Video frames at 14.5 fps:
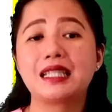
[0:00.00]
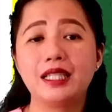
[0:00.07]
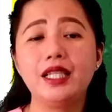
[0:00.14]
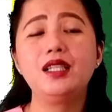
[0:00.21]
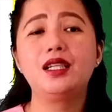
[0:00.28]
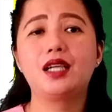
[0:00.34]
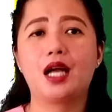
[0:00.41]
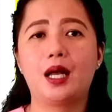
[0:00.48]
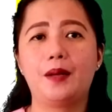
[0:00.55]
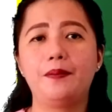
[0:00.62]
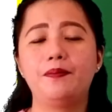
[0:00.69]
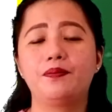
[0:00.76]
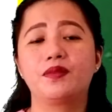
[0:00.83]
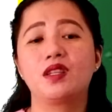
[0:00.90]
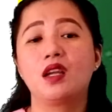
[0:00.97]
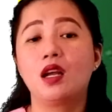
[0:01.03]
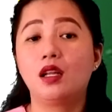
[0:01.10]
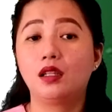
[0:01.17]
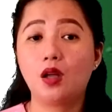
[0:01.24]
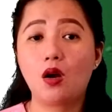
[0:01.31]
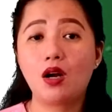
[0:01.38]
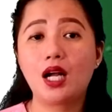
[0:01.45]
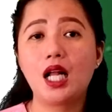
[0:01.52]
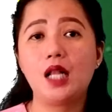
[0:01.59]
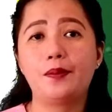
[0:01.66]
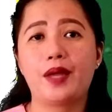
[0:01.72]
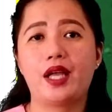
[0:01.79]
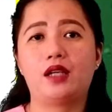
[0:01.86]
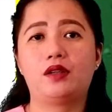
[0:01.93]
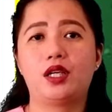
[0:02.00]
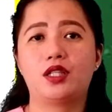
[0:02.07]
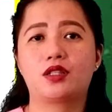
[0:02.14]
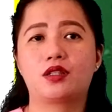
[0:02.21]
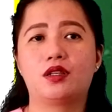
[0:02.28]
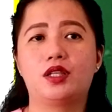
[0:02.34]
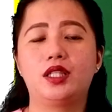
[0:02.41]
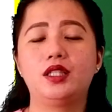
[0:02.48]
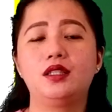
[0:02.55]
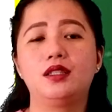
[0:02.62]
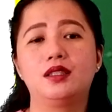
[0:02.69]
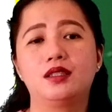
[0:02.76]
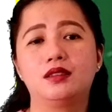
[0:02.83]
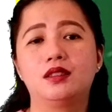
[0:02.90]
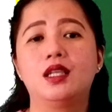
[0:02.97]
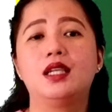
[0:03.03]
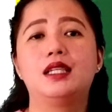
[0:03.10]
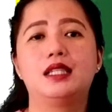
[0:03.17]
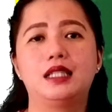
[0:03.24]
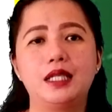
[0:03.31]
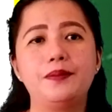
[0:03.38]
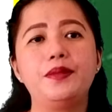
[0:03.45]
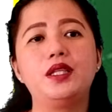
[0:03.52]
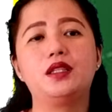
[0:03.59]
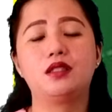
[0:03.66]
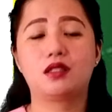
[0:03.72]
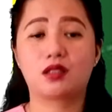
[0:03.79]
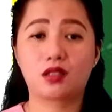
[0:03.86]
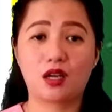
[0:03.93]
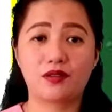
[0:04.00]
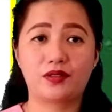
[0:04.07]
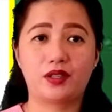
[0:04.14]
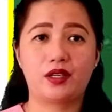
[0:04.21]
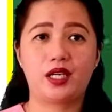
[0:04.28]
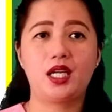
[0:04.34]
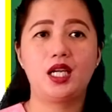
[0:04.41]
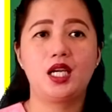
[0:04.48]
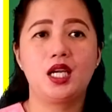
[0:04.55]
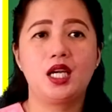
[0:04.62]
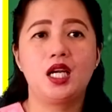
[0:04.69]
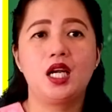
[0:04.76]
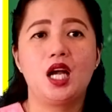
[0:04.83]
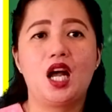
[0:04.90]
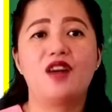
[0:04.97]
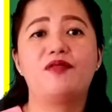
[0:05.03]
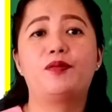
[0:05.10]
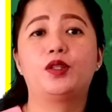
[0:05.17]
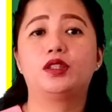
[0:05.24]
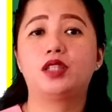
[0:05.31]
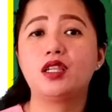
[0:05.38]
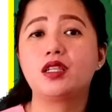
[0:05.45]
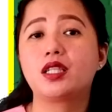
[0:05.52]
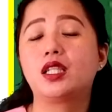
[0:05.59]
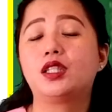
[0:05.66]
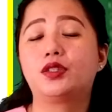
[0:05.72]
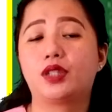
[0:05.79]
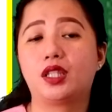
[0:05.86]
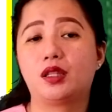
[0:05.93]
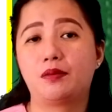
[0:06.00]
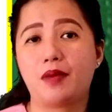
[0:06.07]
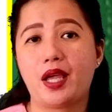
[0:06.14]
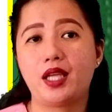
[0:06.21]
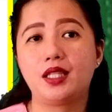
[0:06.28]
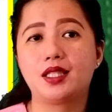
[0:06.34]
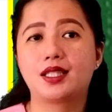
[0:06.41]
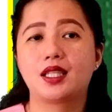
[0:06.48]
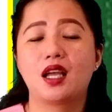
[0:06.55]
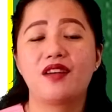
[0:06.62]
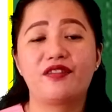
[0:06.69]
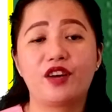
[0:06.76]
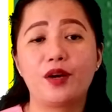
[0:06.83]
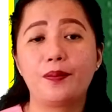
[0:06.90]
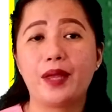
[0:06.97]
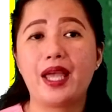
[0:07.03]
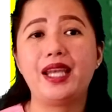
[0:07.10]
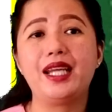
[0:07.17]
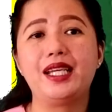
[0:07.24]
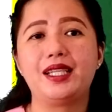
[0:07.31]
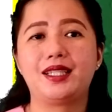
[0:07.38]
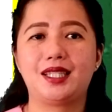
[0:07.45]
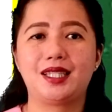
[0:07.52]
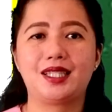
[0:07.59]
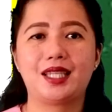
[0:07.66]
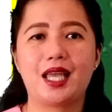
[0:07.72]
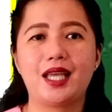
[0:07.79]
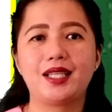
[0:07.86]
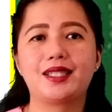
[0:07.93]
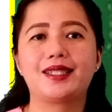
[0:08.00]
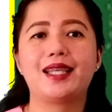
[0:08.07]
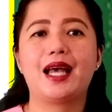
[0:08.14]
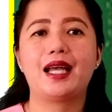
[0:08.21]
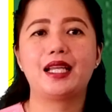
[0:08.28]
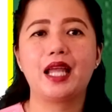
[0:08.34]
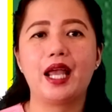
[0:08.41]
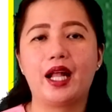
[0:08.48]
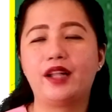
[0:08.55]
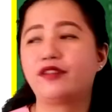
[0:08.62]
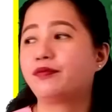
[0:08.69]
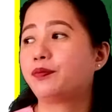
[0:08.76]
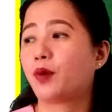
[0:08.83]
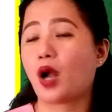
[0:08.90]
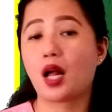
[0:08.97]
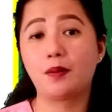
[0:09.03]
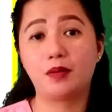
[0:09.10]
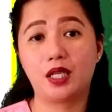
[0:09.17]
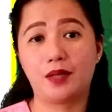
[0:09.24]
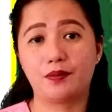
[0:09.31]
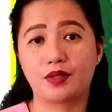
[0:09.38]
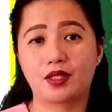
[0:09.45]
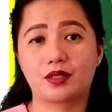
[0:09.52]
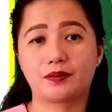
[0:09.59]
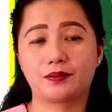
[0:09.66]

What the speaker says: income, local migration, limit discovery of potential treatments for many diseases and health problems.